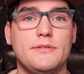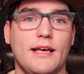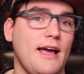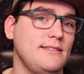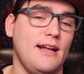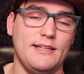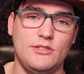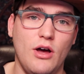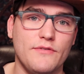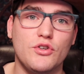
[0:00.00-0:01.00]
Like I said, I
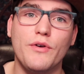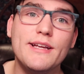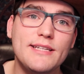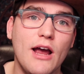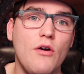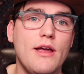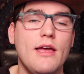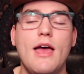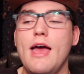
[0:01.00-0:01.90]
still have screen tearing,